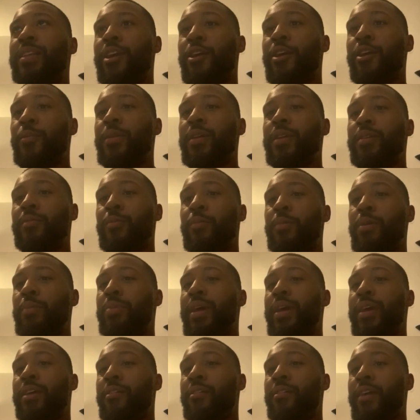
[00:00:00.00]
when we
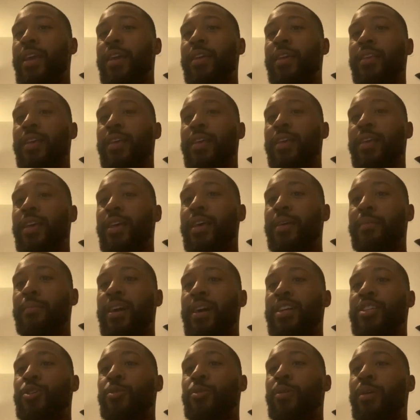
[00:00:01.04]
played Creighton my
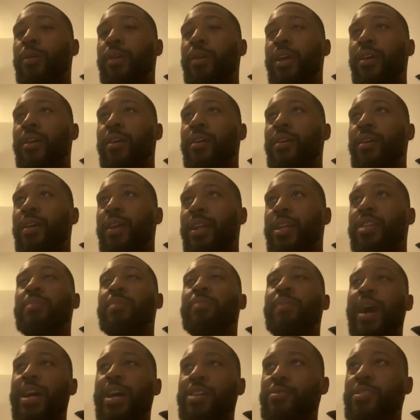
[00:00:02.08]
junior year, and this
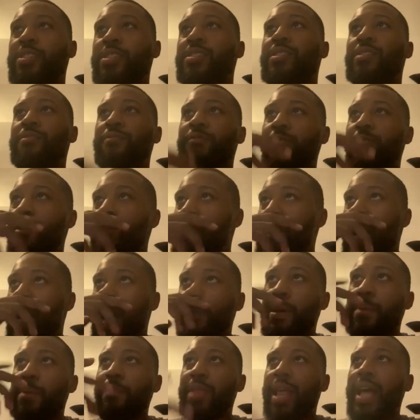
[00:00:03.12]
is the first
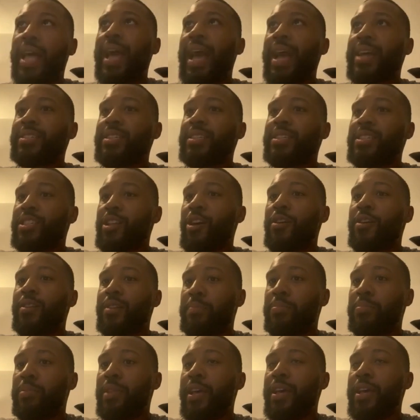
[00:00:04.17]
time I'm like actually starting
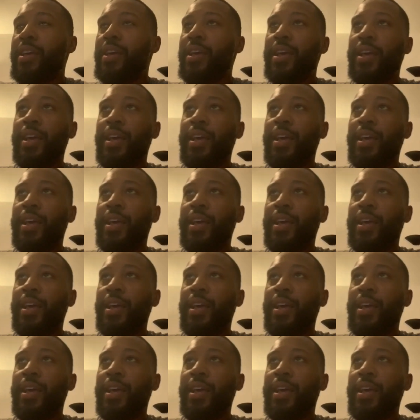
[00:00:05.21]
to play.